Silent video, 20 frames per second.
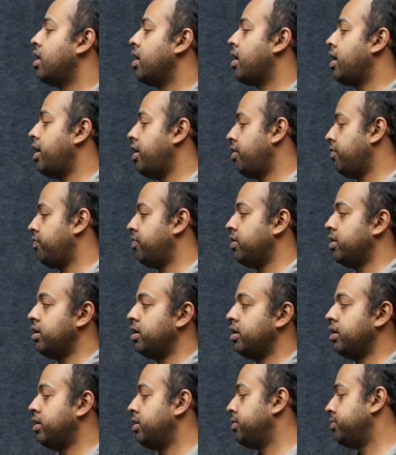Kind of
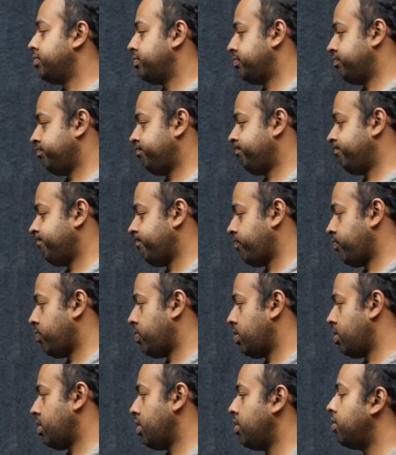the
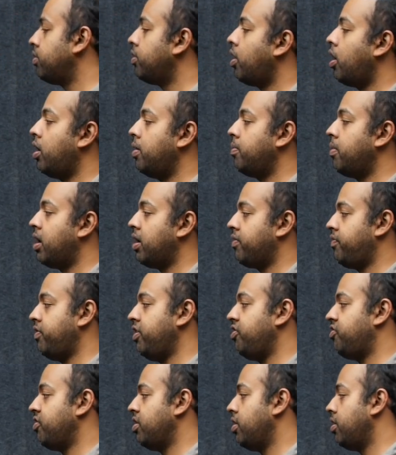hallmark
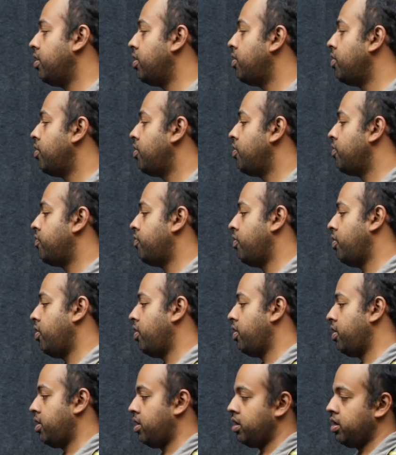feature
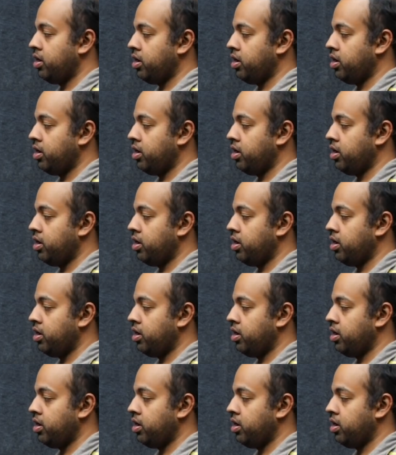for